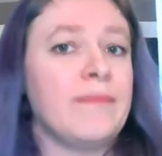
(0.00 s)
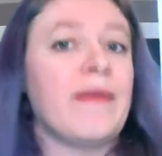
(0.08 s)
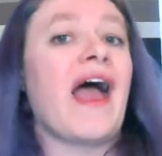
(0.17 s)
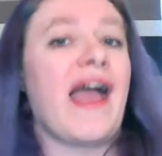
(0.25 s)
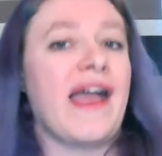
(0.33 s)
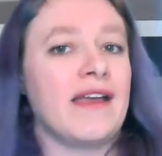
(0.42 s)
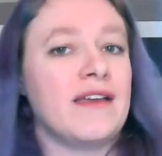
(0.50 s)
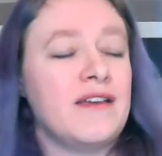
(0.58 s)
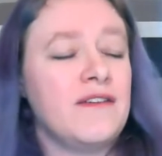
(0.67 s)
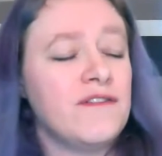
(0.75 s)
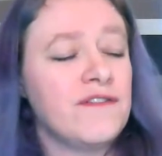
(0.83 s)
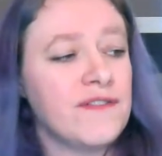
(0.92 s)

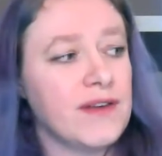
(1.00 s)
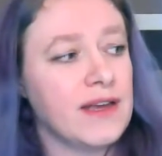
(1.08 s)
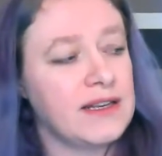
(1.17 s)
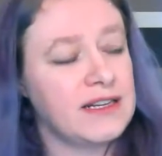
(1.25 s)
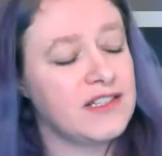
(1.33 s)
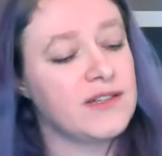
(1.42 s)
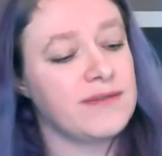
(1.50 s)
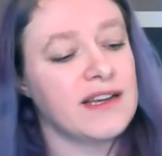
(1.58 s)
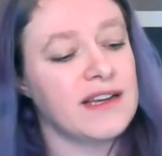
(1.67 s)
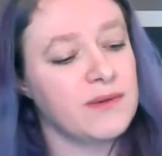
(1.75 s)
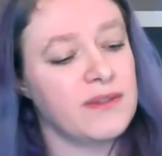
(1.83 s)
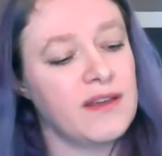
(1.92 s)
behave and
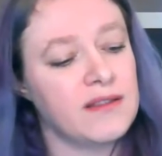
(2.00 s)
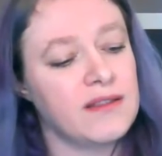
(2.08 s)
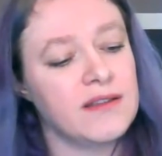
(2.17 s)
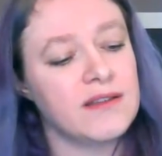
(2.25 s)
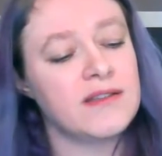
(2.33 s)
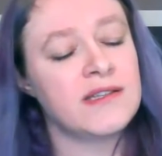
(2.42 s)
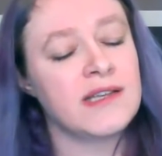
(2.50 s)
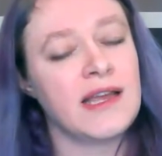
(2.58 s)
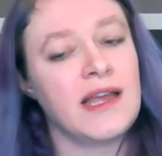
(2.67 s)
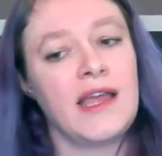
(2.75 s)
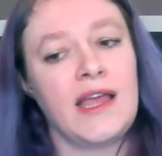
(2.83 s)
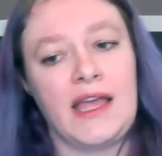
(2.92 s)
interact with others
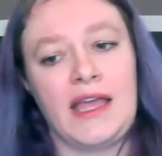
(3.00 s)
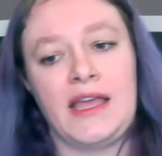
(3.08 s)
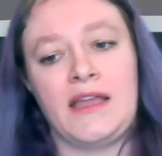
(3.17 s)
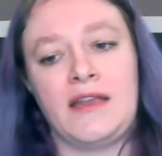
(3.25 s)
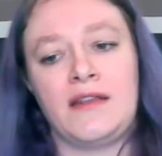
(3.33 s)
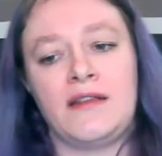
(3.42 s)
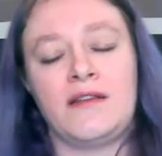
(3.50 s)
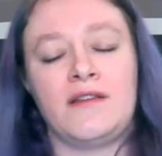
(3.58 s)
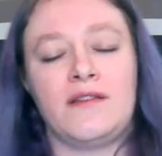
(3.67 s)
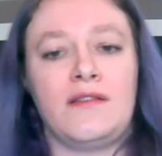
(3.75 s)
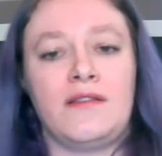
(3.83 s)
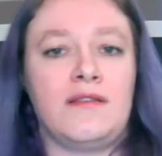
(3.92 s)
in
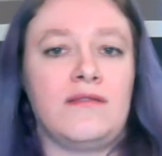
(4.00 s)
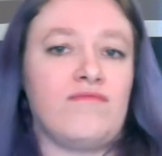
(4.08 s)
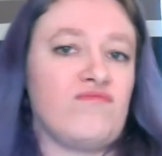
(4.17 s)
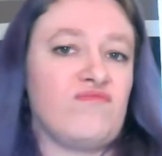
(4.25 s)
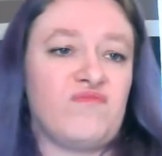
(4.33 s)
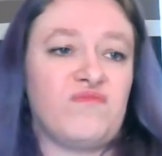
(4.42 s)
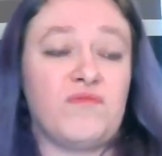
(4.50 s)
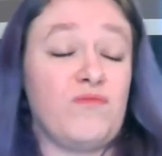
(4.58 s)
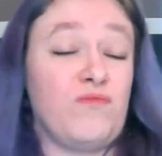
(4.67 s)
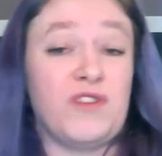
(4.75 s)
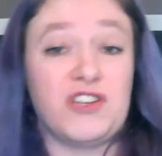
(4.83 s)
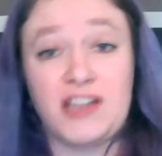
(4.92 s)

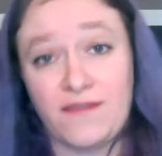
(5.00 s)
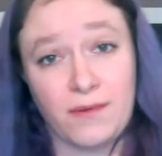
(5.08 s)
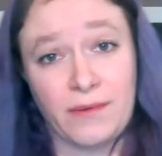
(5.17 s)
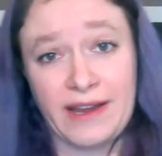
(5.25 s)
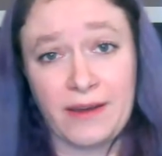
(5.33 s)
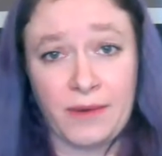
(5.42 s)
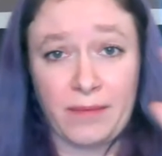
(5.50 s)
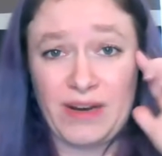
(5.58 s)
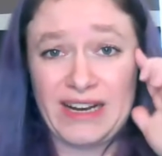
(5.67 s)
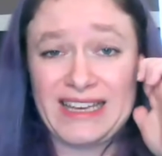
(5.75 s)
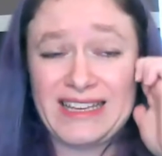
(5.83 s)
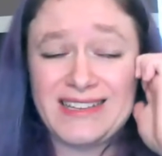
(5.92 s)
whichever way we
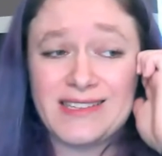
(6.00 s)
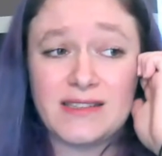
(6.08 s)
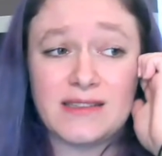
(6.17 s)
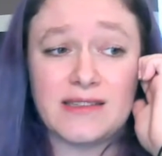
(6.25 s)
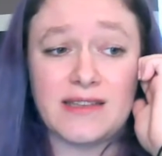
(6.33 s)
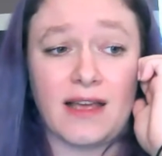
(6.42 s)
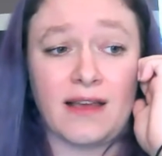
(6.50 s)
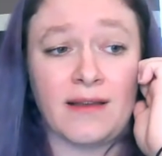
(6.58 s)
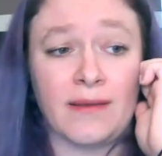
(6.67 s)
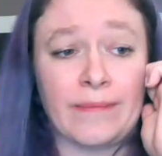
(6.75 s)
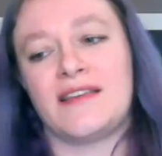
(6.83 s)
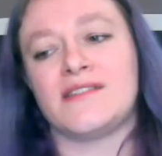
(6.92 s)
please.
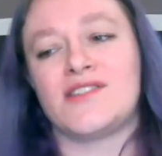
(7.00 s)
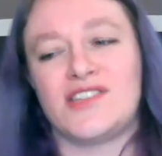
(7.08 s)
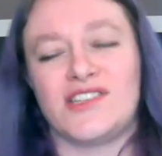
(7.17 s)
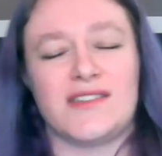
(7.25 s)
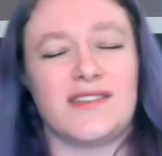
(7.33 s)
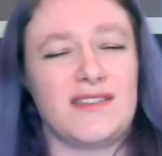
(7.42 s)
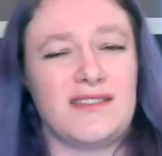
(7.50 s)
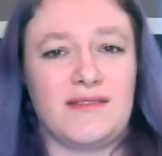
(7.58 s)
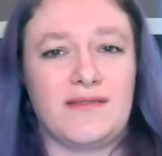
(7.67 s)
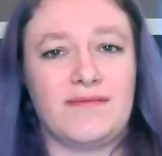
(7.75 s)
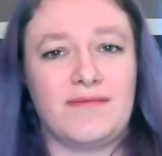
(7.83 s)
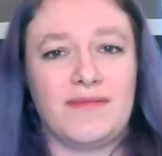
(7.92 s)
There's
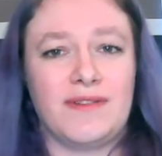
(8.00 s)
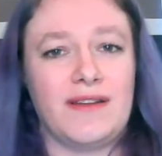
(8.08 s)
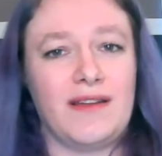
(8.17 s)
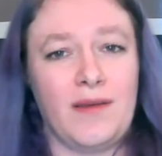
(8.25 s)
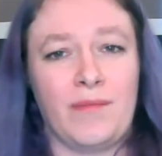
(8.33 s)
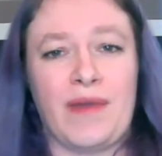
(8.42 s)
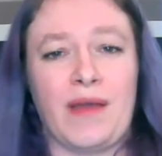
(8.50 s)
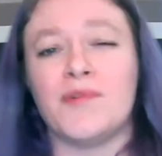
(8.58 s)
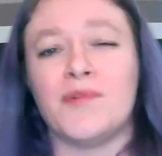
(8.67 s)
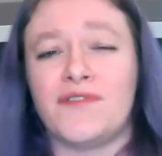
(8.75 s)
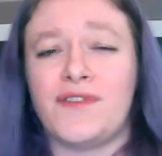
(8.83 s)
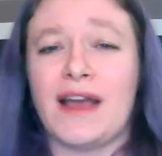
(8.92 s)
just a bit
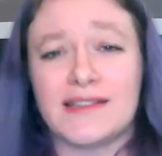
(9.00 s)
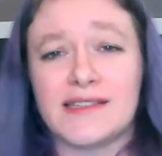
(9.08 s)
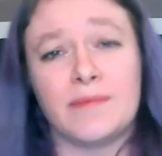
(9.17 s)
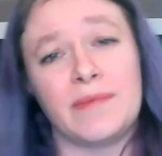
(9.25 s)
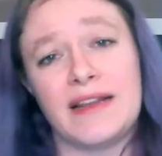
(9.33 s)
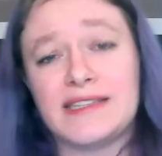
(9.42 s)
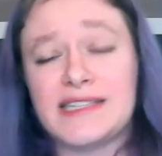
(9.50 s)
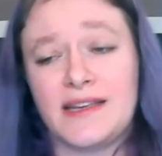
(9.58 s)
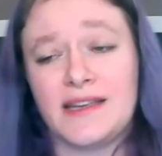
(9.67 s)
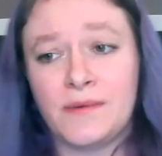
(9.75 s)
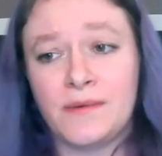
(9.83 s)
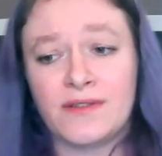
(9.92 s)
more
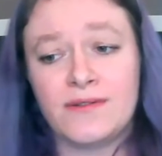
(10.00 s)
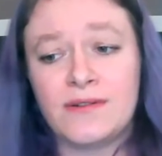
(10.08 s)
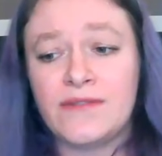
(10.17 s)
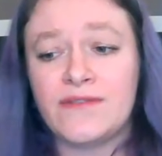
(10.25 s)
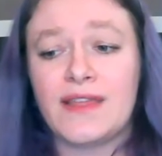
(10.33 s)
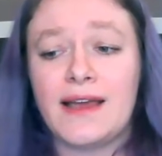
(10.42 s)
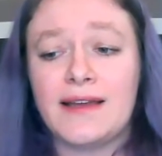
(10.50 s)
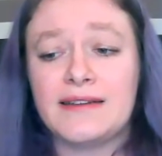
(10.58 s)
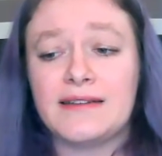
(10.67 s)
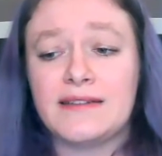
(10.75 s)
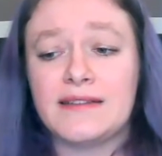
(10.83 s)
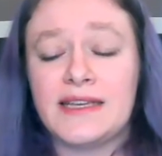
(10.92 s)
flexibility with all of that
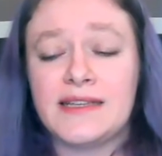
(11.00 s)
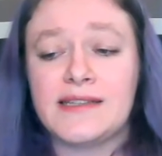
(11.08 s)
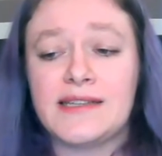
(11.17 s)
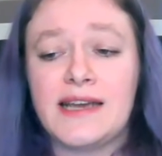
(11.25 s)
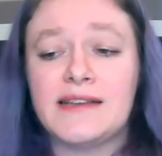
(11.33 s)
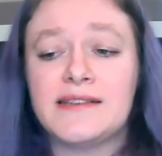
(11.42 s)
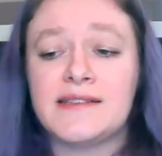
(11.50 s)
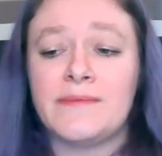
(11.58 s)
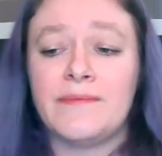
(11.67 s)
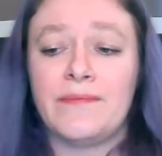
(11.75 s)
these days.